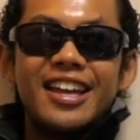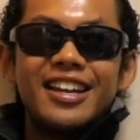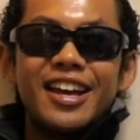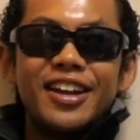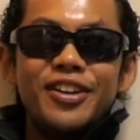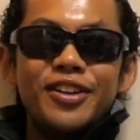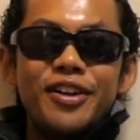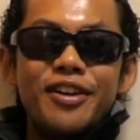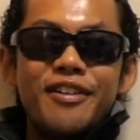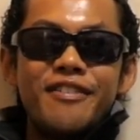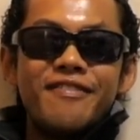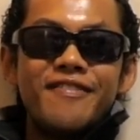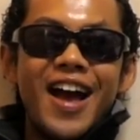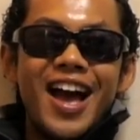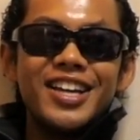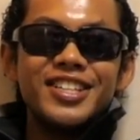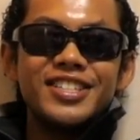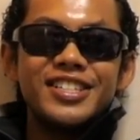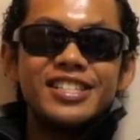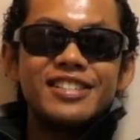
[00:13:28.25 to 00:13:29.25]
And I don't
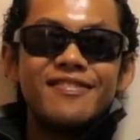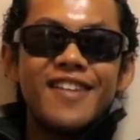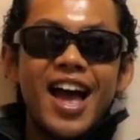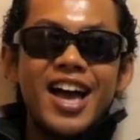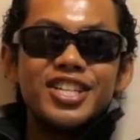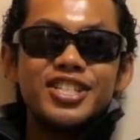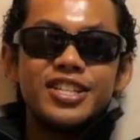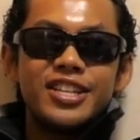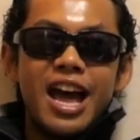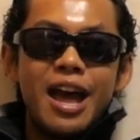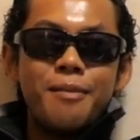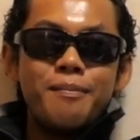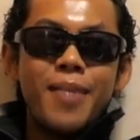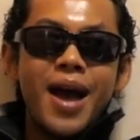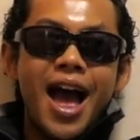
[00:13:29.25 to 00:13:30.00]
know, fashion's fashion.